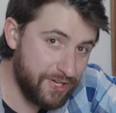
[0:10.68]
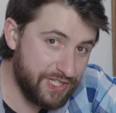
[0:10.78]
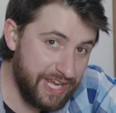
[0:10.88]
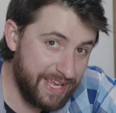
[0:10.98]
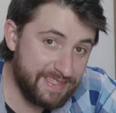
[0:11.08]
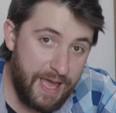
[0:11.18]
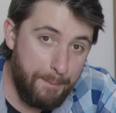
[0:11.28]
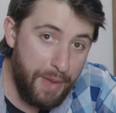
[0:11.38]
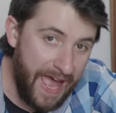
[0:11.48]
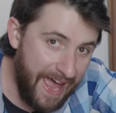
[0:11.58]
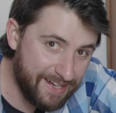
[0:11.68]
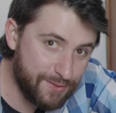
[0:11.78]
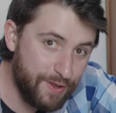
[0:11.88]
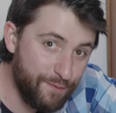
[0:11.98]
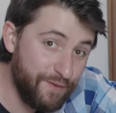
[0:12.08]
machines are
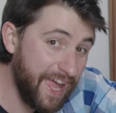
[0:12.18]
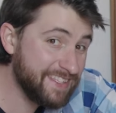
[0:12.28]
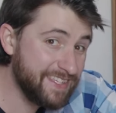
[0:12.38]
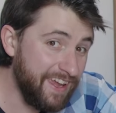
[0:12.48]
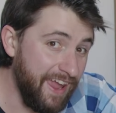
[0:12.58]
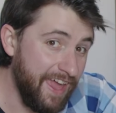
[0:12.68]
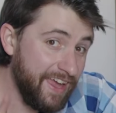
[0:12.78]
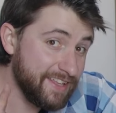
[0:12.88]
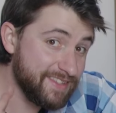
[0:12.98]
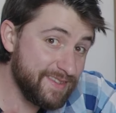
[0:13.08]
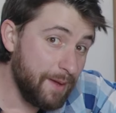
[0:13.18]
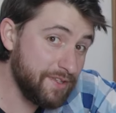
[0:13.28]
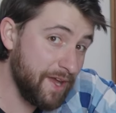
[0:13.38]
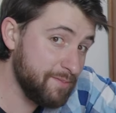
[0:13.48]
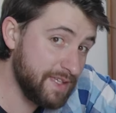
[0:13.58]
packed with fancy and
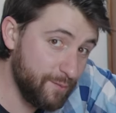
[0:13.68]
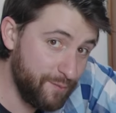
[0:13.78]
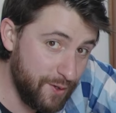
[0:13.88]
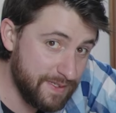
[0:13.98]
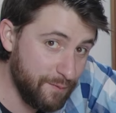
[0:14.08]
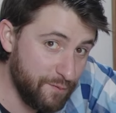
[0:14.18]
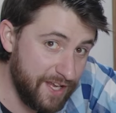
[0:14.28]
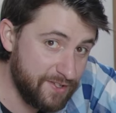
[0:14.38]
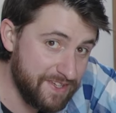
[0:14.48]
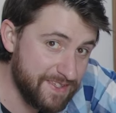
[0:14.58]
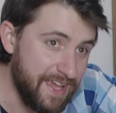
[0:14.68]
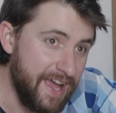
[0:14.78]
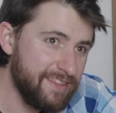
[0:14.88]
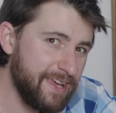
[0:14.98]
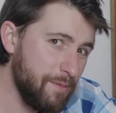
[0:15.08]
sometimes confusing features
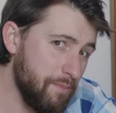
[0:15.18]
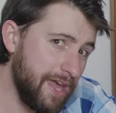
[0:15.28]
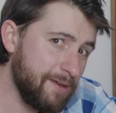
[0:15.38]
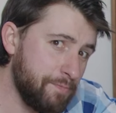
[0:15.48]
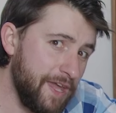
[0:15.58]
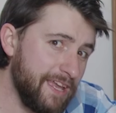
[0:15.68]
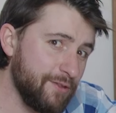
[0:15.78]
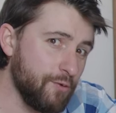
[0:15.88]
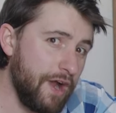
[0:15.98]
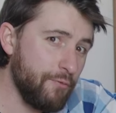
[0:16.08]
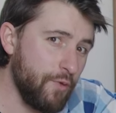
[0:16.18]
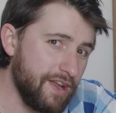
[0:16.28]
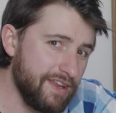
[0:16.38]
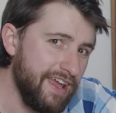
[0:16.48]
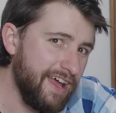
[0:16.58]
that can make picking the right
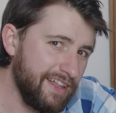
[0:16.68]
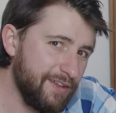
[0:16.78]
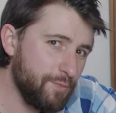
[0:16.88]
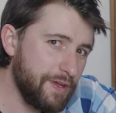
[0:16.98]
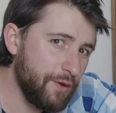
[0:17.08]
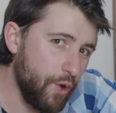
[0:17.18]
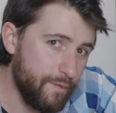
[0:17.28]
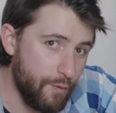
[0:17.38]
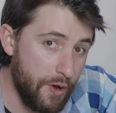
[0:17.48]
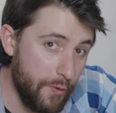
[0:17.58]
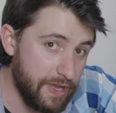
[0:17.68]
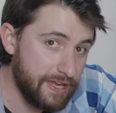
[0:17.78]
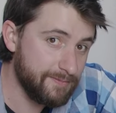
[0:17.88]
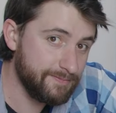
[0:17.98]
one a little bit overwhelming.